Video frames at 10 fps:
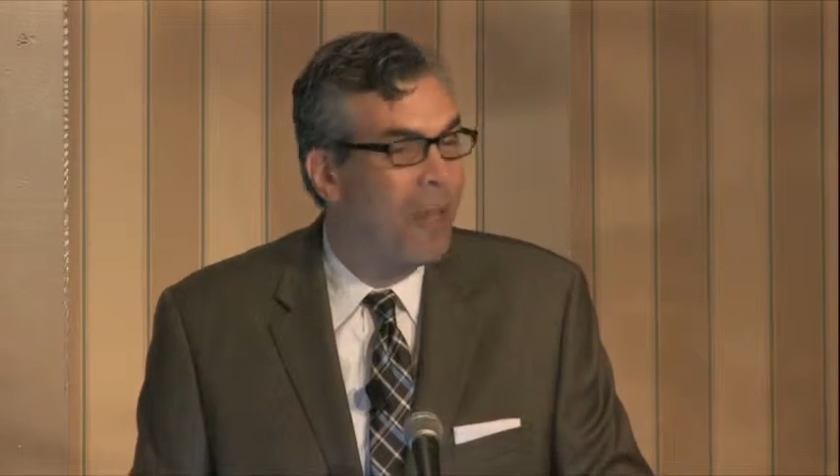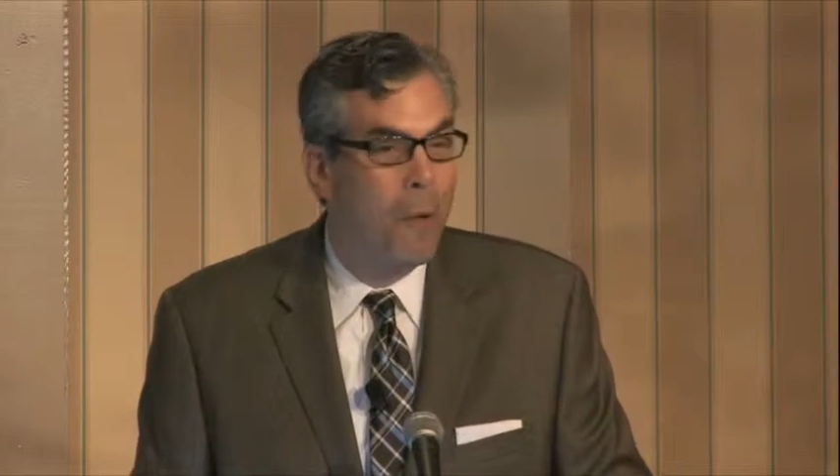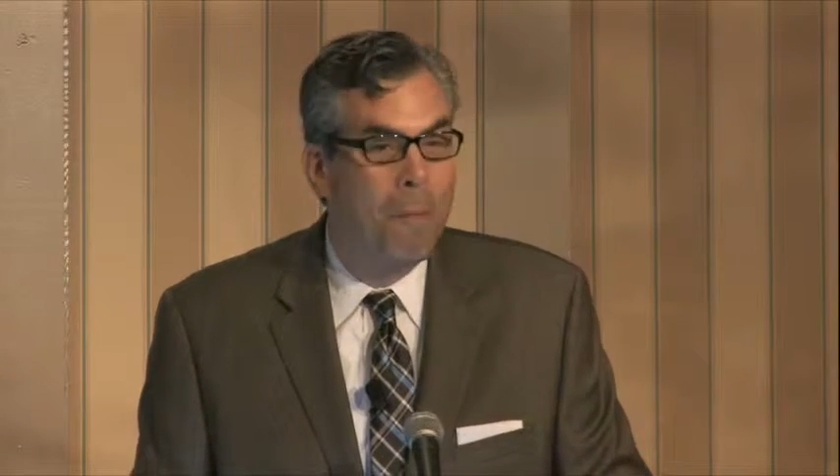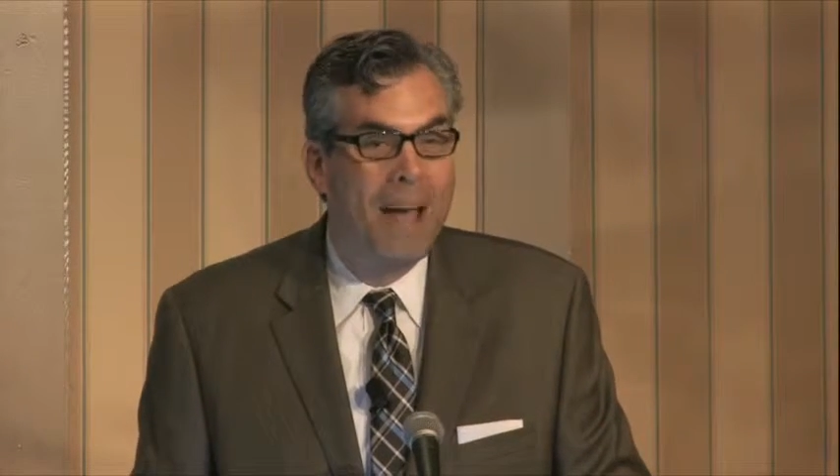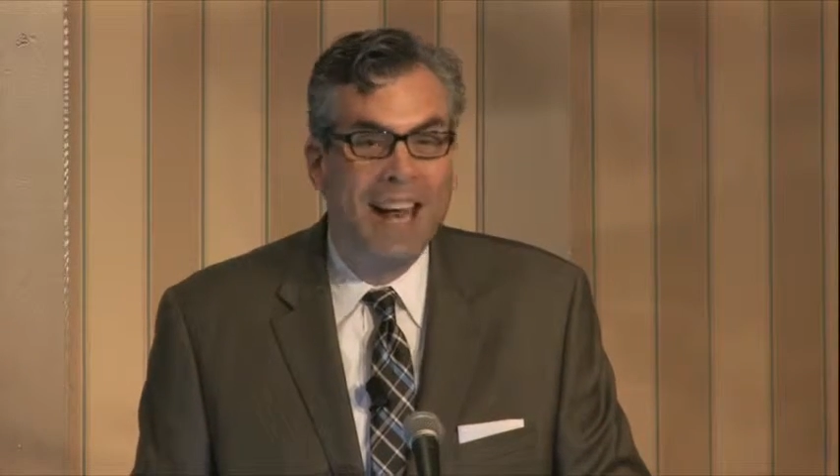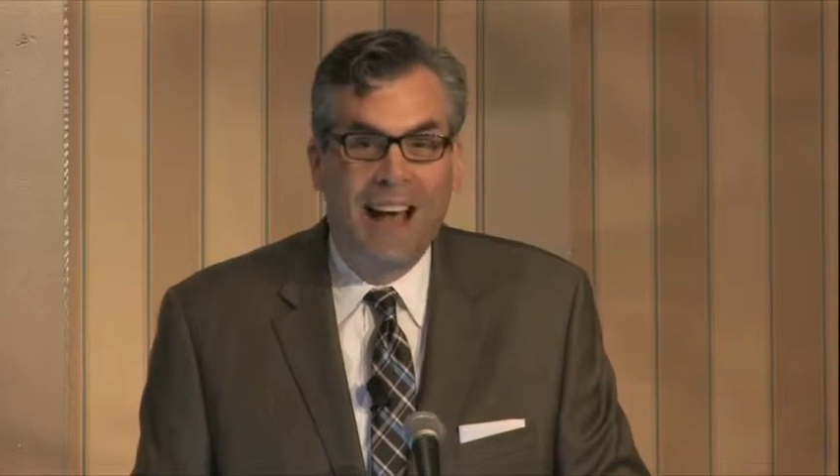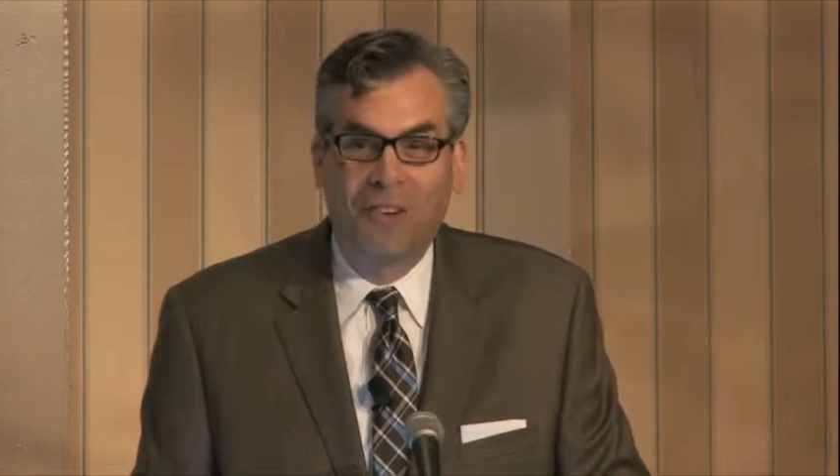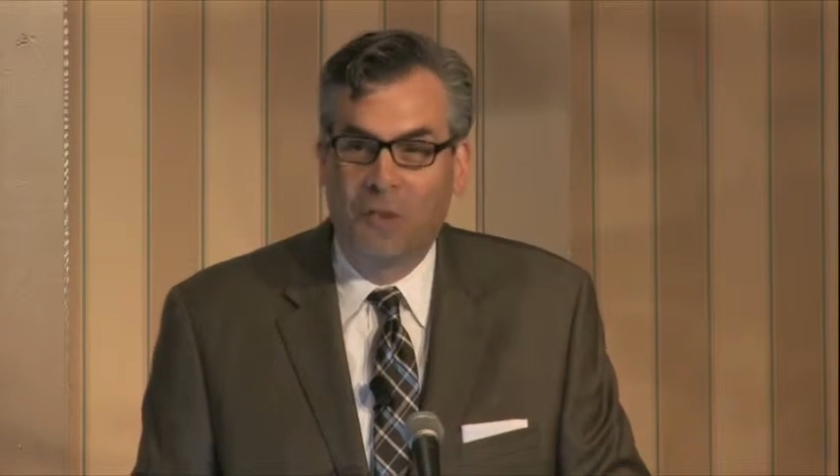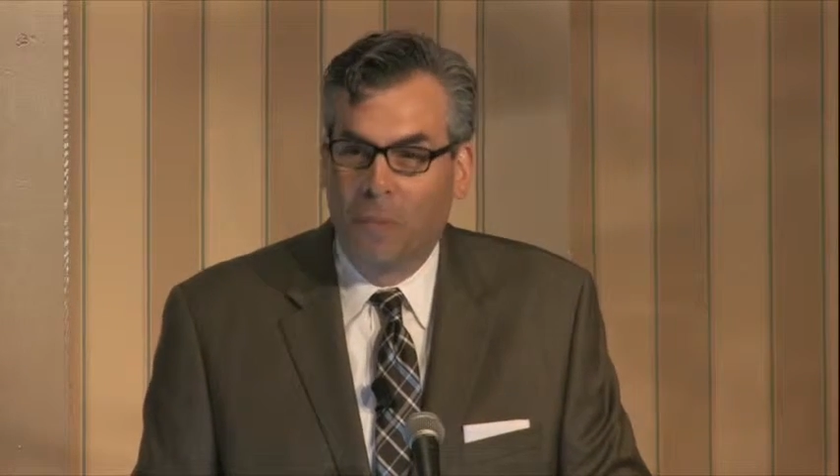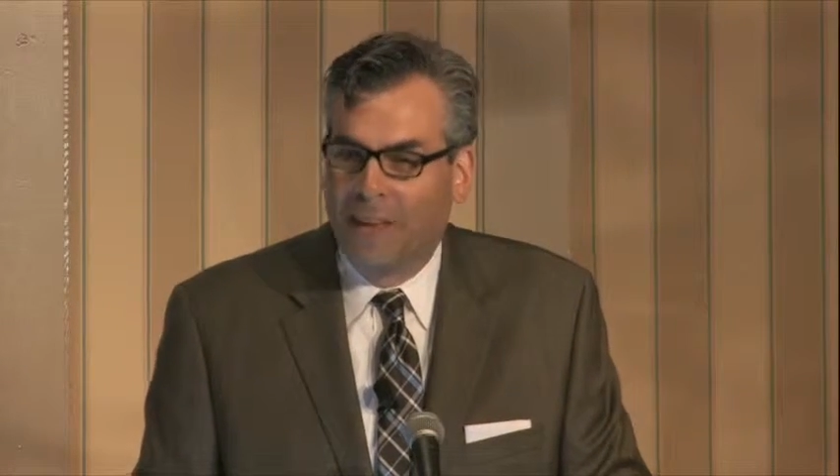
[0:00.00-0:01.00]
they were made
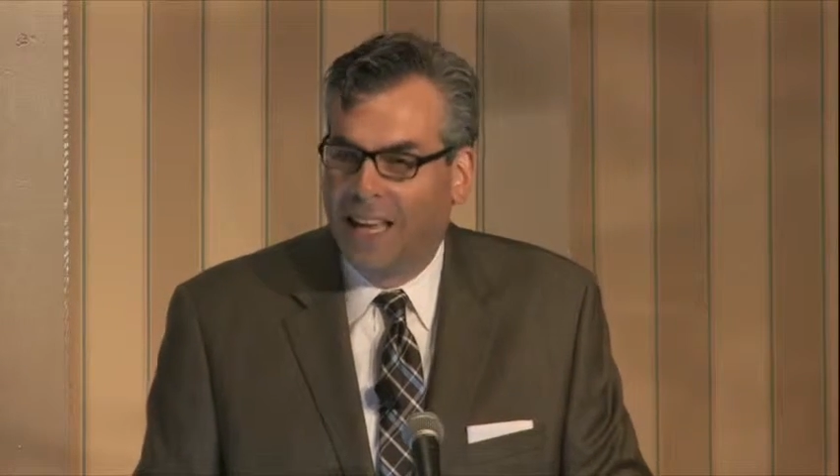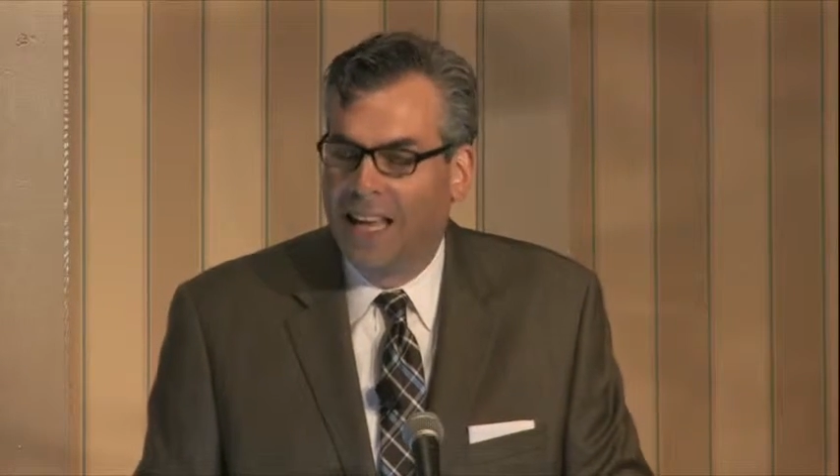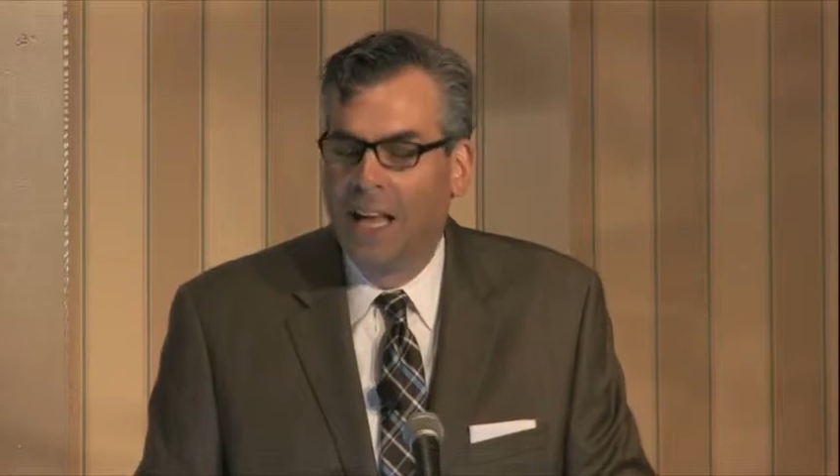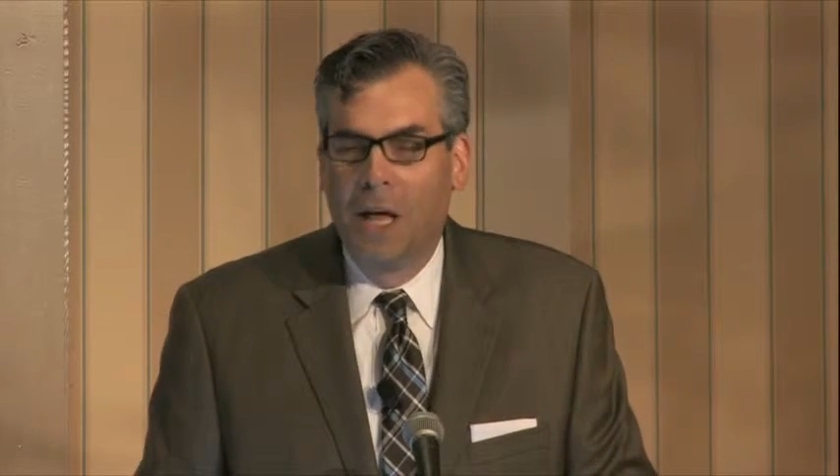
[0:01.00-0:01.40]
out to be